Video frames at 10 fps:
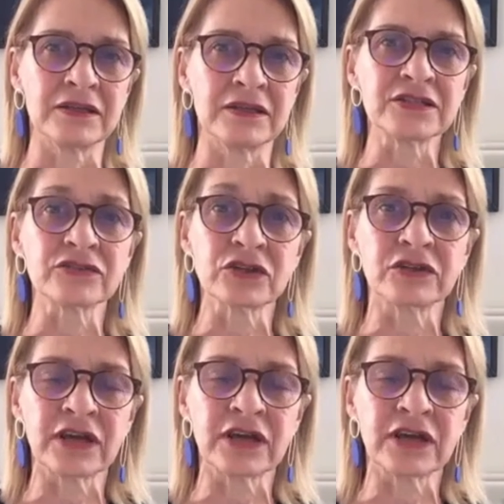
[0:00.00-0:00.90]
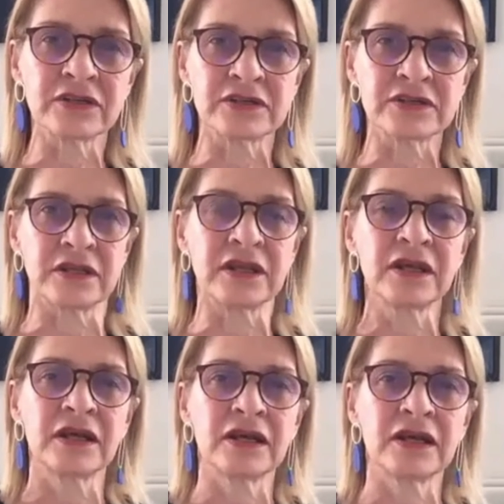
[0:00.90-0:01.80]
The sense of solidarity
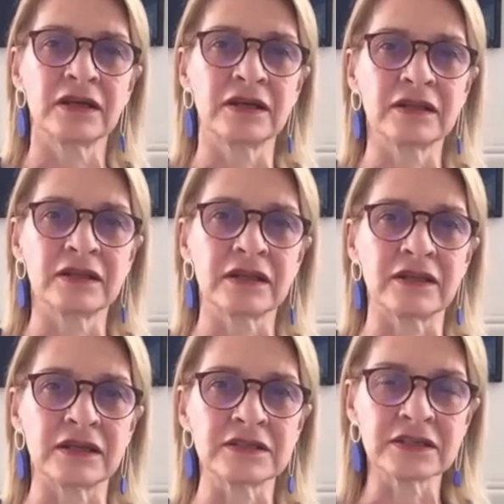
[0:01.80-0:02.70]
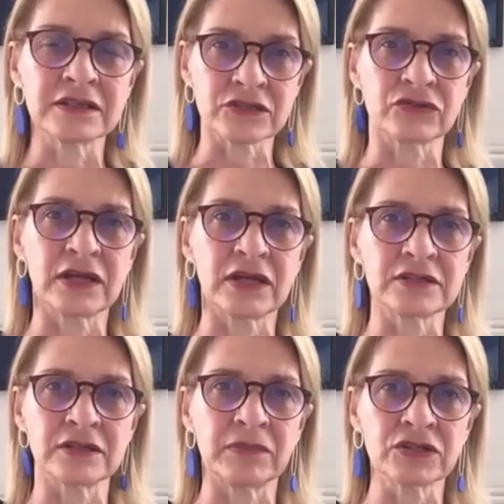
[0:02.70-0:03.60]
that it has
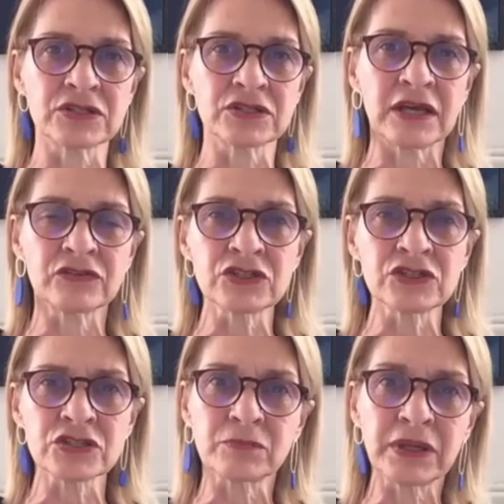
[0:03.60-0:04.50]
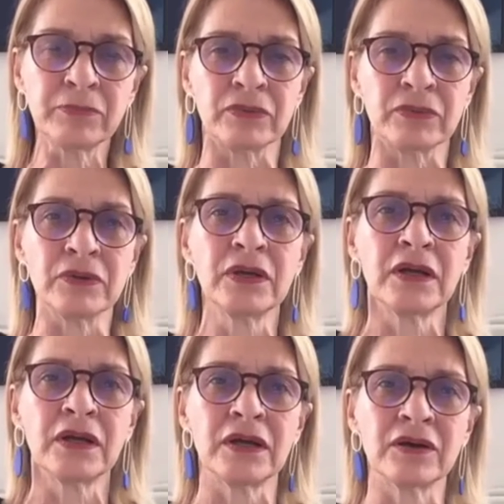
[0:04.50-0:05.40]
created amongst nations and people
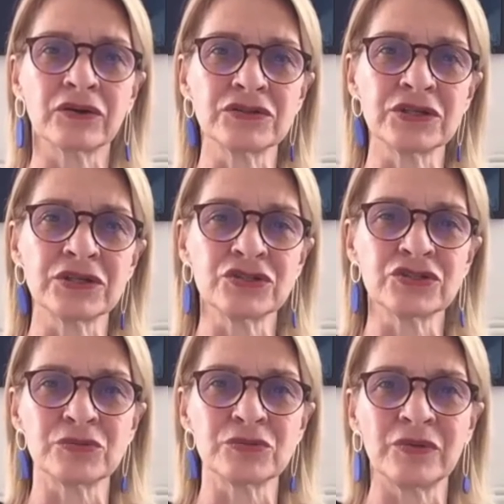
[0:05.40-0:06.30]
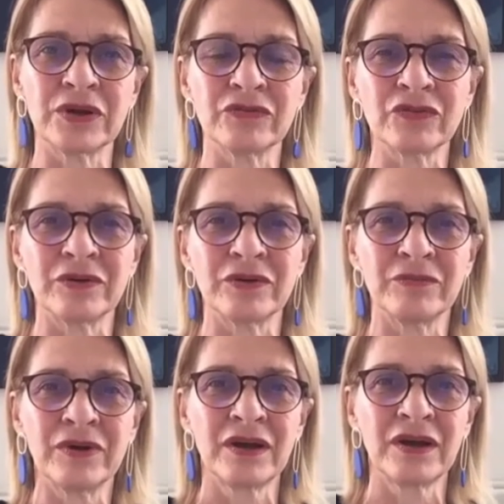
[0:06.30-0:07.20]
continues to be one of
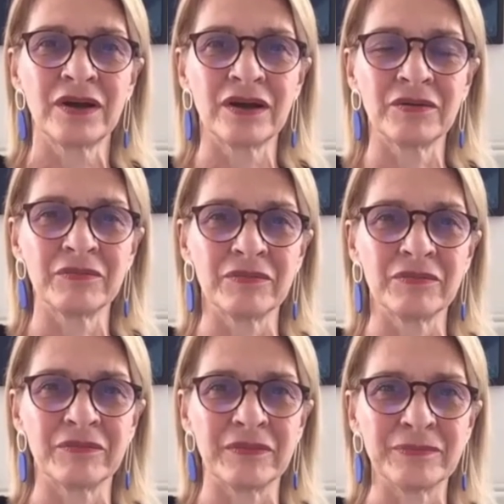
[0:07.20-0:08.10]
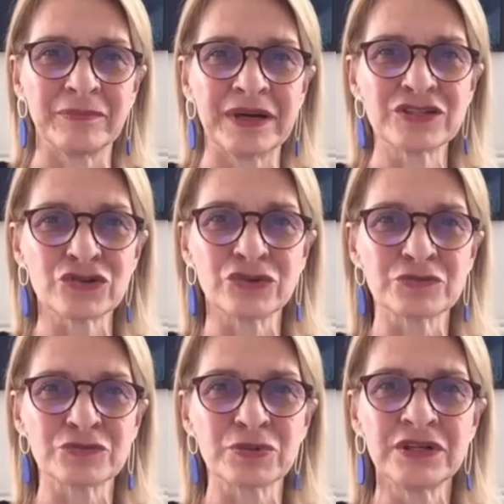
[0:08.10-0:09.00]
my
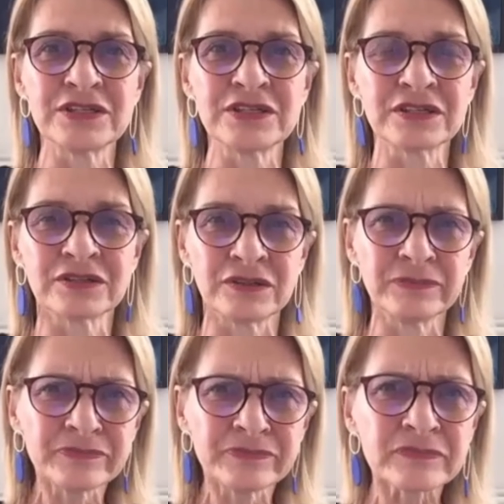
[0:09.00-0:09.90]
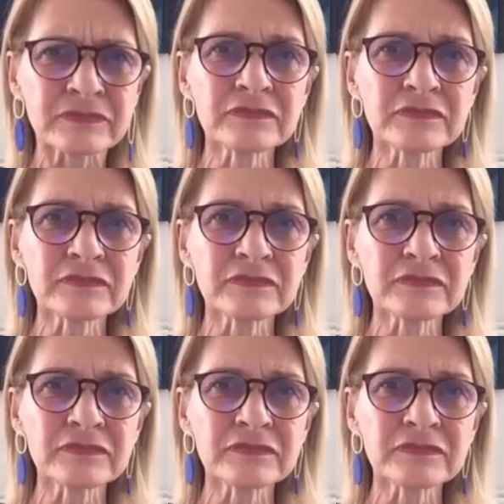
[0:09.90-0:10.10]
strongest political